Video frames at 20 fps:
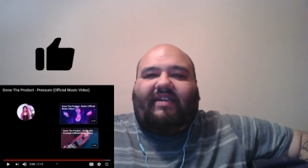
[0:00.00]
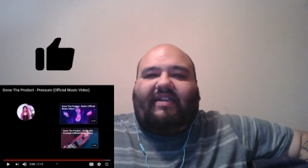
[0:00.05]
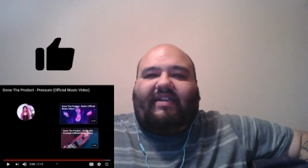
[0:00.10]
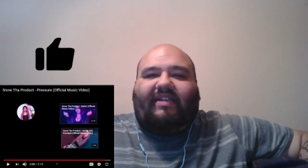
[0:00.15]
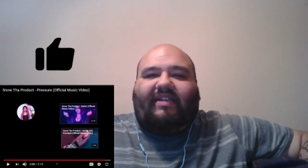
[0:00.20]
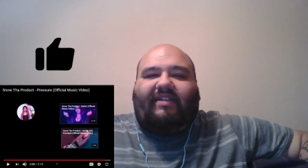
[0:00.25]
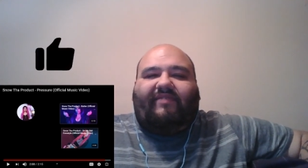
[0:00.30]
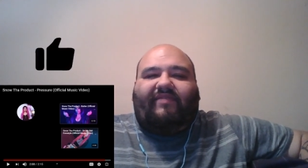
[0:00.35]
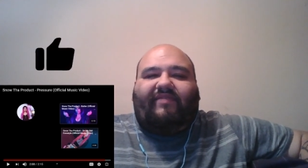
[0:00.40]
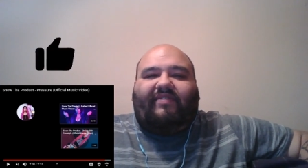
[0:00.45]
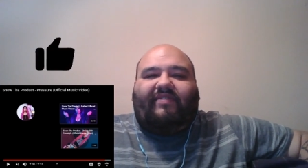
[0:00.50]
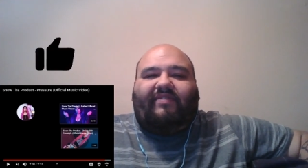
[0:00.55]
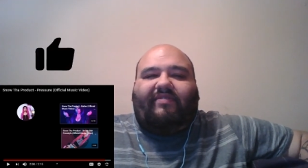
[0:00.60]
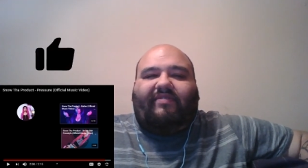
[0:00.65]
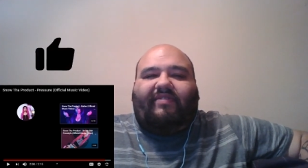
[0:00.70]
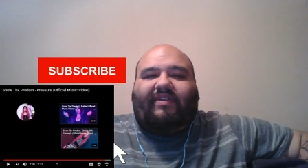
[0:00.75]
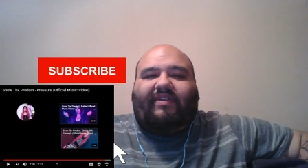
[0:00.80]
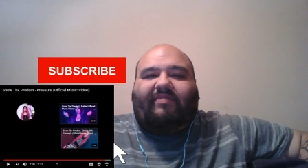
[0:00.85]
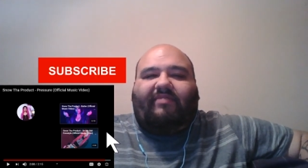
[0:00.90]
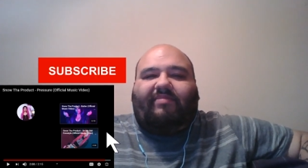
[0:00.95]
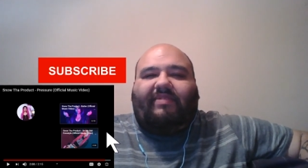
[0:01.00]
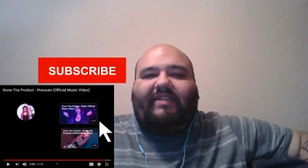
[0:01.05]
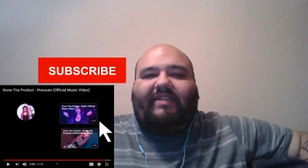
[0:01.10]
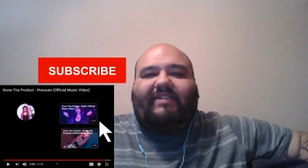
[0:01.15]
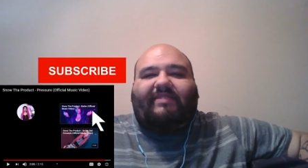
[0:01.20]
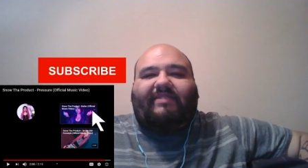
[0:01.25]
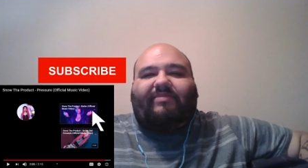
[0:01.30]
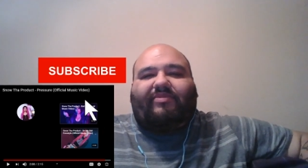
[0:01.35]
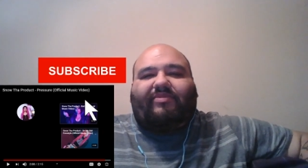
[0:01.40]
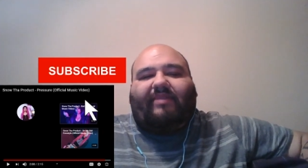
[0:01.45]
And if you're new here,
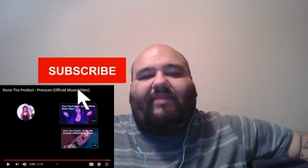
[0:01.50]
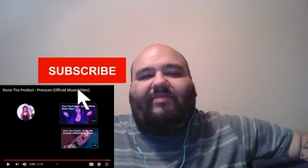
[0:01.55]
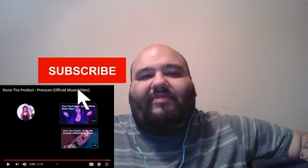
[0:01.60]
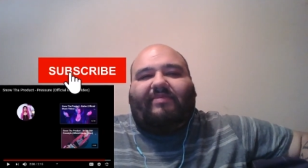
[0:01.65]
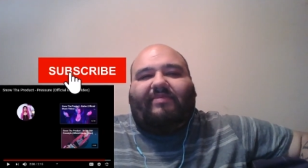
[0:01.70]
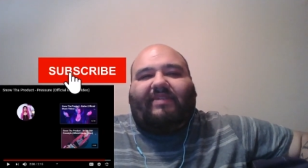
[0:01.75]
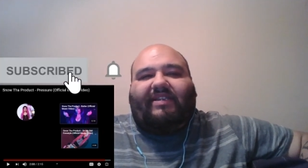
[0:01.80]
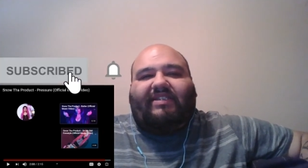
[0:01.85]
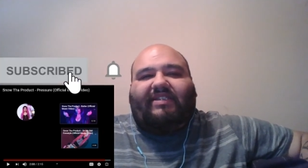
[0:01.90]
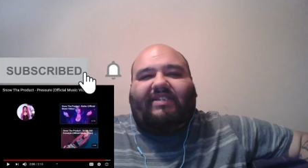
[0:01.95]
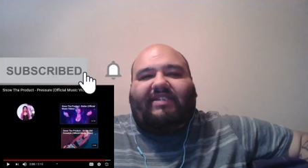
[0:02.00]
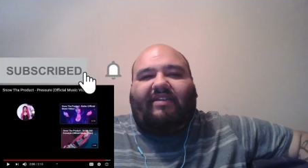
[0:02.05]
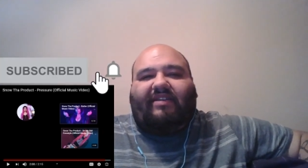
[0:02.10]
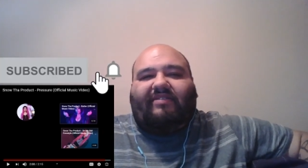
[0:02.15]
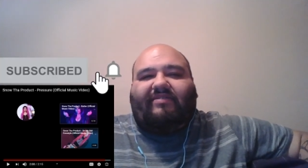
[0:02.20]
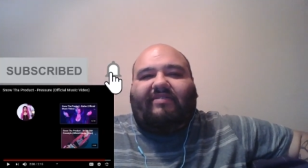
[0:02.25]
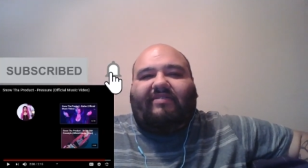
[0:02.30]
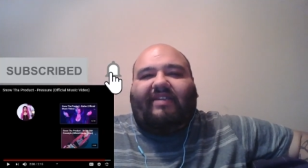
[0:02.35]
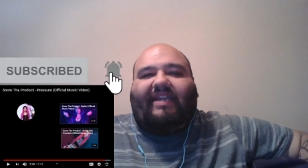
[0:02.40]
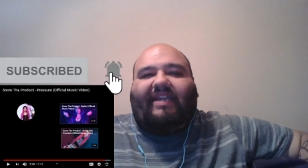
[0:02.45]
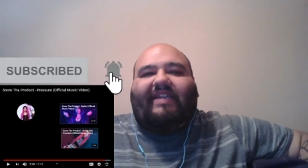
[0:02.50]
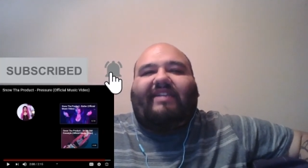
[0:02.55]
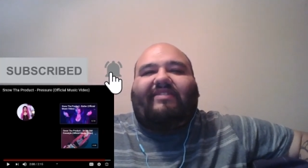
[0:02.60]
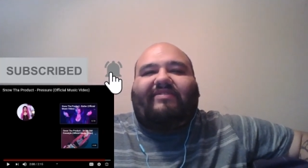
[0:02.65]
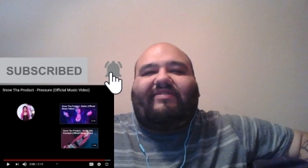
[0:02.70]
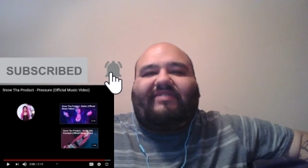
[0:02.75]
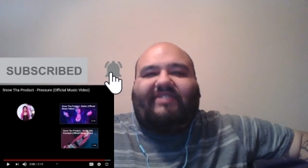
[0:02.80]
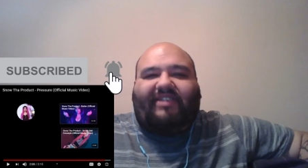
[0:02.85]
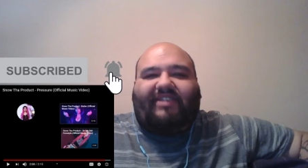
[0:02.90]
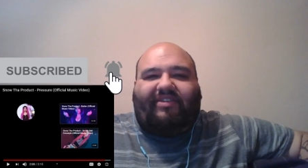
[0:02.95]
please subscribe to my channel, and
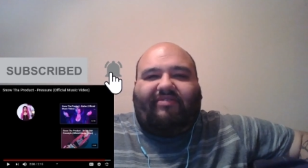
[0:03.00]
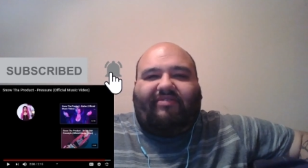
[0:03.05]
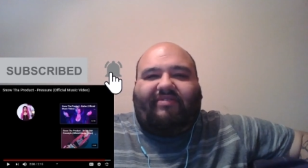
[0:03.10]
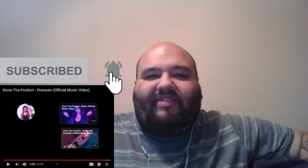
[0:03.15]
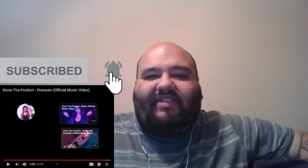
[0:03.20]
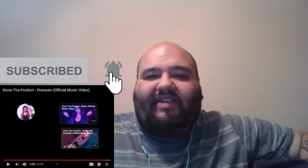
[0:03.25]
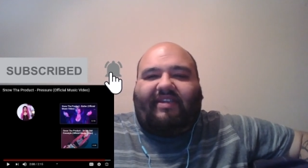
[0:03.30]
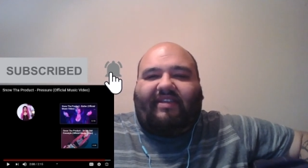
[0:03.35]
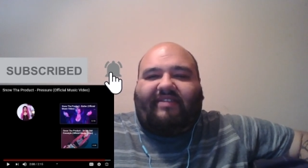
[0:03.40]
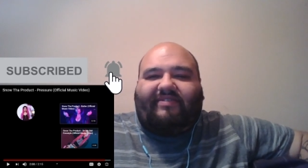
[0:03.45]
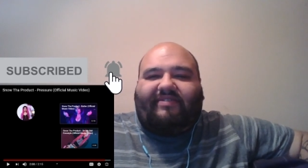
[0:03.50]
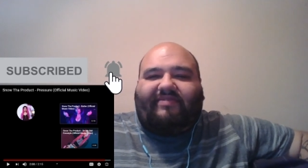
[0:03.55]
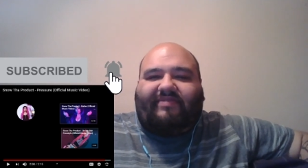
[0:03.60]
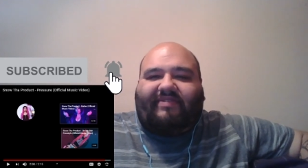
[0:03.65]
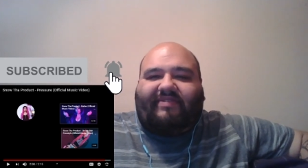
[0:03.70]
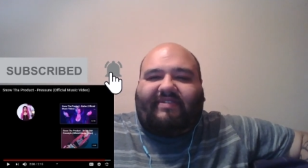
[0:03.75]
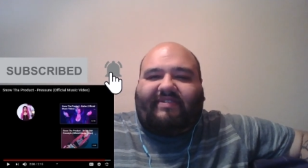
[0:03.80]
I'll see you on the next one.